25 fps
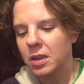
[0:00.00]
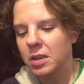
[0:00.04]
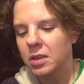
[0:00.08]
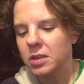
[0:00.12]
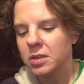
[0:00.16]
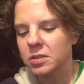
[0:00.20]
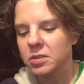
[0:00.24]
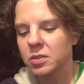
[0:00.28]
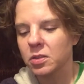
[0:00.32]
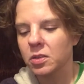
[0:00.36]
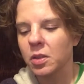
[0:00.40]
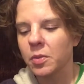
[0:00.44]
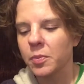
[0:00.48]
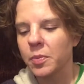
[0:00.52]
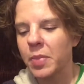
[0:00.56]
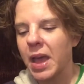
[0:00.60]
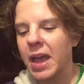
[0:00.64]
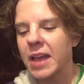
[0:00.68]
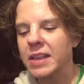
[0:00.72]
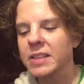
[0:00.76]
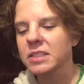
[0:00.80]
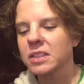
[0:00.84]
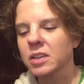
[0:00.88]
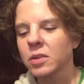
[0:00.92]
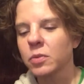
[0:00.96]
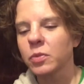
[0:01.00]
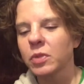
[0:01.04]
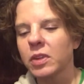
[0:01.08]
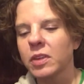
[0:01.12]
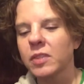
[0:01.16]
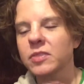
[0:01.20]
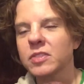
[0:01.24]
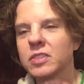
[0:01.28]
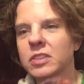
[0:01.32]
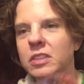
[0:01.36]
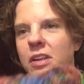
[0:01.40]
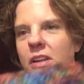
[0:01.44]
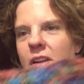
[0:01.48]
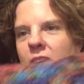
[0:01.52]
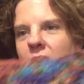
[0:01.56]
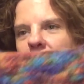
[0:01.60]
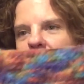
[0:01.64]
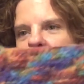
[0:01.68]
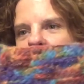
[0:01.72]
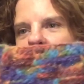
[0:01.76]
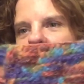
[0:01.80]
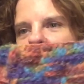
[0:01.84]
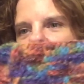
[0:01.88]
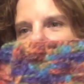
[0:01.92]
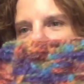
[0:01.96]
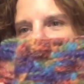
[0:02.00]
So the basket weave stitch, you can